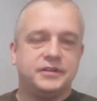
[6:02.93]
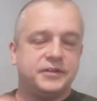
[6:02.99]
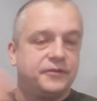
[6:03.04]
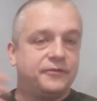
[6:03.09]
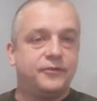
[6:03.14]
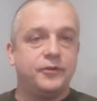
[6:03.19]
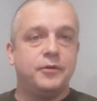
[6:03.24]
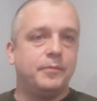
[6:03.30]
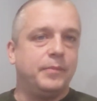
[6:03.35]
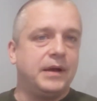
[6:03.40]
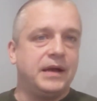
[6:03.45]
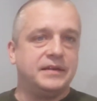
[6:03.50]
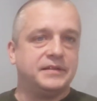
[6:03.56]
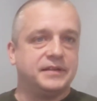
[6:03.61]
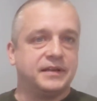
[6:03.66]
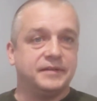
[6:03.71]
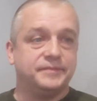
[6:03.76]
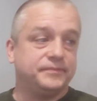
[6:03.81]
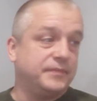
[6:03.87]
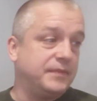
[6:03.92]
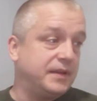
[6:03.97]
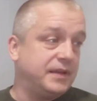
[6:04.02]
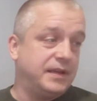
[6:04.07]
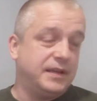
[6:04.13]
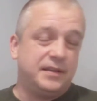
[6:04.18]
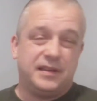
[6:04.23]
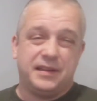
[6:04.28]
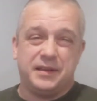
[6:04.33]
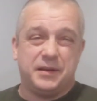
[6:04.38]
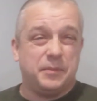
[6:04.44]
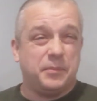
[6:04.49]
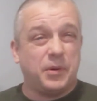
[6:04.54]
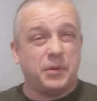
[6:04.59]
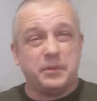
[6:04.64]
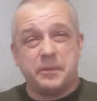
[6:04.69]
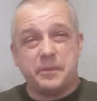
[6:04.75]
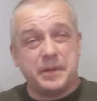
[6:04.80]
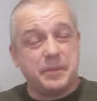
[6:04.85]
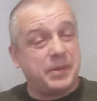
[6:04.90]
It's a fruit basket, and you could
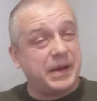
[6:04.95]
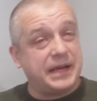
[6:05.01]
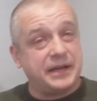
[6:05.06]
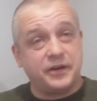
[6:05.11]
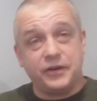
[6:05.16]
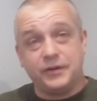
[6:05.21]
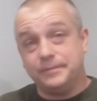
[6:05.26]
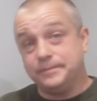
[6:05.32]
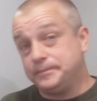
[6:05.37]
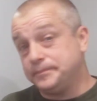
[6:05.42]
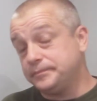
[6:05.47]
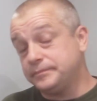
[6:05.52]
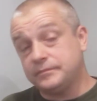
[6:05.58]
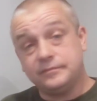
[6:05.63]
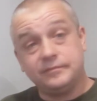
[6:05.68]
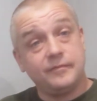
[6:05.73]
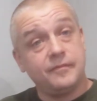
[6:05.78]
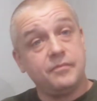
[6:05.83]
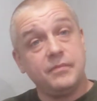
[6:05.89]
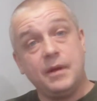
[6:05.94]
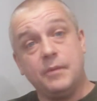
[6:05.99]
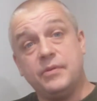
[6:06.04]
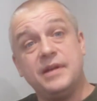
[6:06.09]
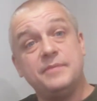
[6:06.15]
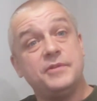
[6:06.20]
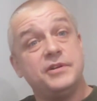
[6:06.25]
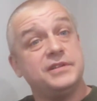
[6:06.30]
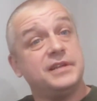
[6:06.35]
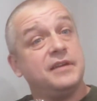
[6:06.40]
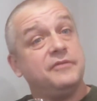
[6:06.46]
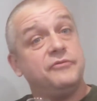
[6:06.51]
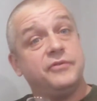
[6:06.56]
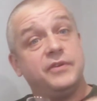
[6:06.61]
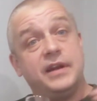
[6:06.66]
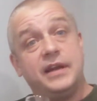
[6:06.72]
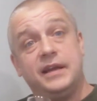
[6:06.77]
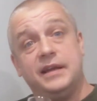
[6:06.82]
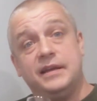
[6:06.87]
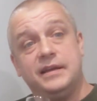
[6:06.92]
probably pick out pretty much
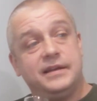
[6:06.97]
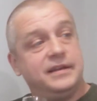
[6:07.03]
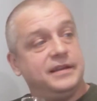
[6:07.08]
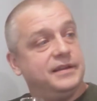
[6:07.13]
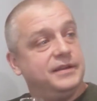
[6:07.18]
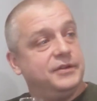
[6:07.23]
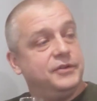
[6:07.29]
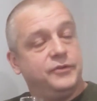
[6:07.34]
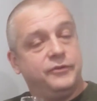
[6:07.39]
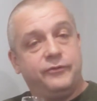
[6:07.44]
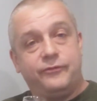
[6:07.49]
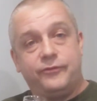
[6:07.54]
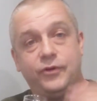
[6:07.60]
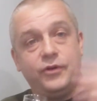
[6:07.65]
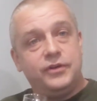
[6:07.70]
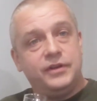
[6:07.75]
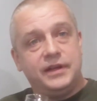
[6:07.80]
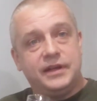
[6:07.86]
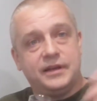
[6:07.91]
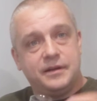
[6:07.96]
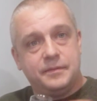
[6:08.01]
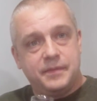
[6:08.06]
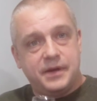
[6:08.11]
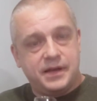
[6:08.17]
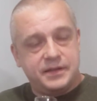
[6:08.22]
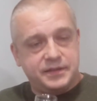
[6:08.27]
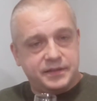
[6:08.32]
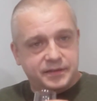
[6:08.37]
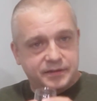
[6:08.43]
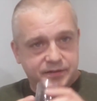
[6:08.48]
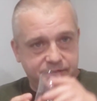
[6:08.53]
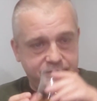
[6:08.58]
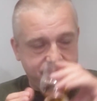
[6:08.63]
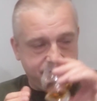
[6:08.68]
every fruit you could imagine.